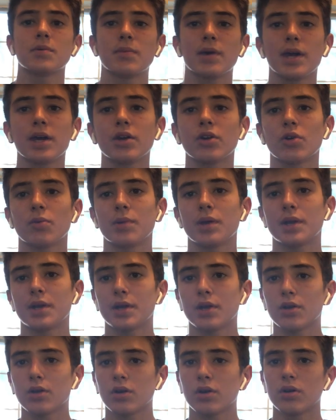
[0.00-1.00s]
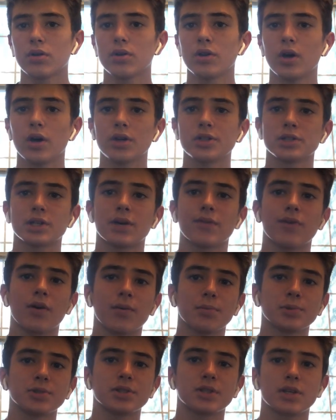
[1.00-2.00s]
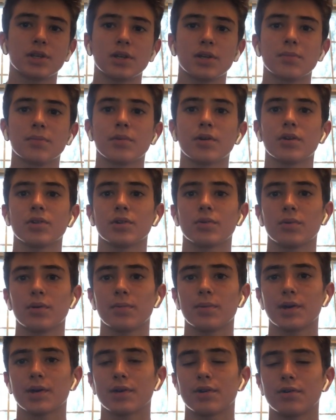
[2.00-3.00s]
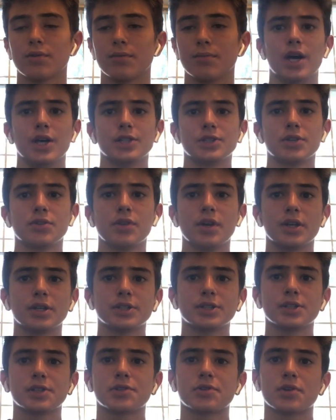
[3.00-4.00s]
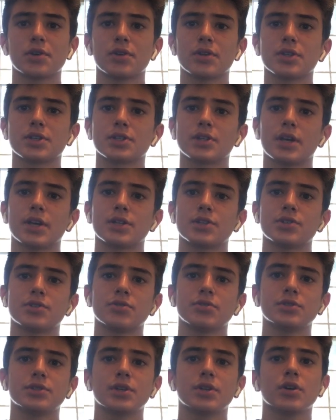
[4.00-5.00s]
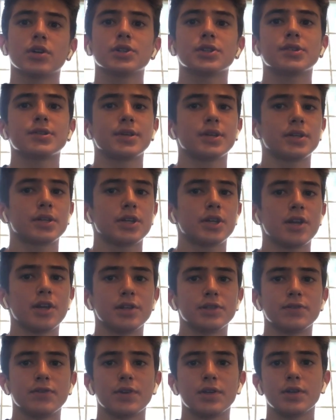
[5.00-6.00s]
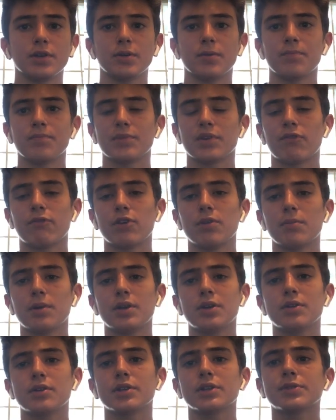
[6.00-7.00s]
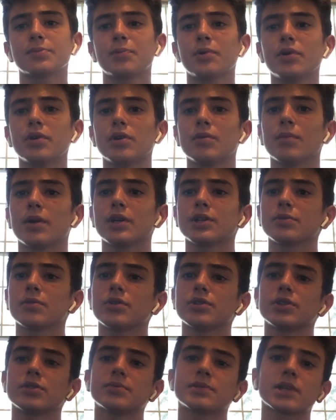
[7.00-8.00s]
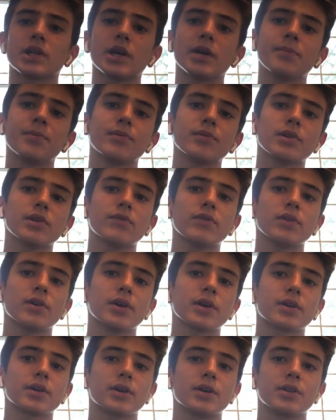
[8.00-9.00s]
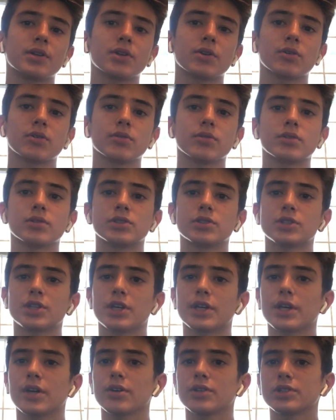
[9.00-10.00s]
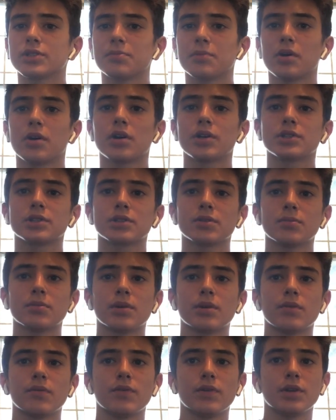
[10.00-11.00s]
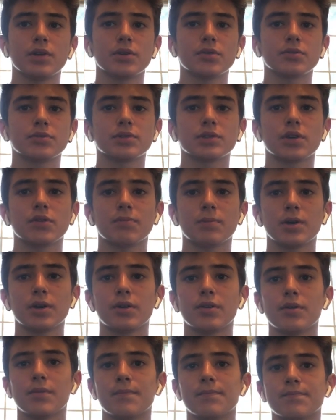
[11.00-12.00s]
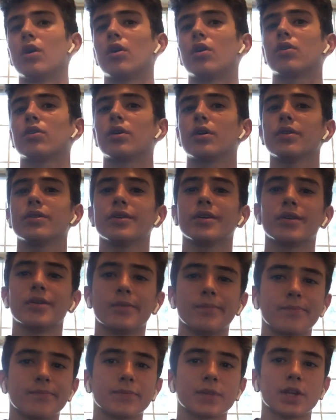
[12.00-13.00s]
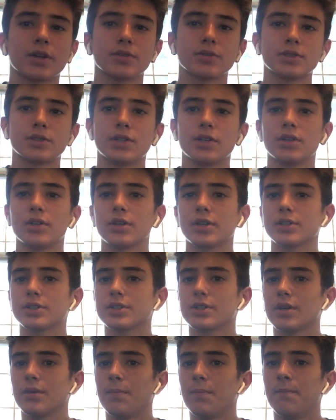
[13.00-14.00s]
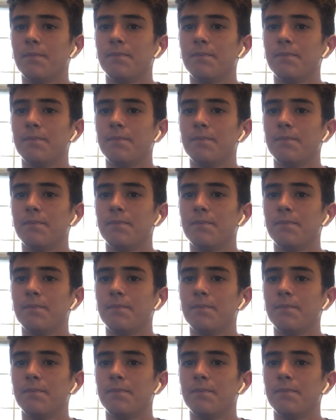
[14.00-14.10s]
may or may not have almost hit him on the way back home. So that is the story of the signed shoes, and also the end of today's video. If you made it to this point, you might as well subscribe, leave a like, and go check out some awesome videos of mine. Alright then, I'll see you next time.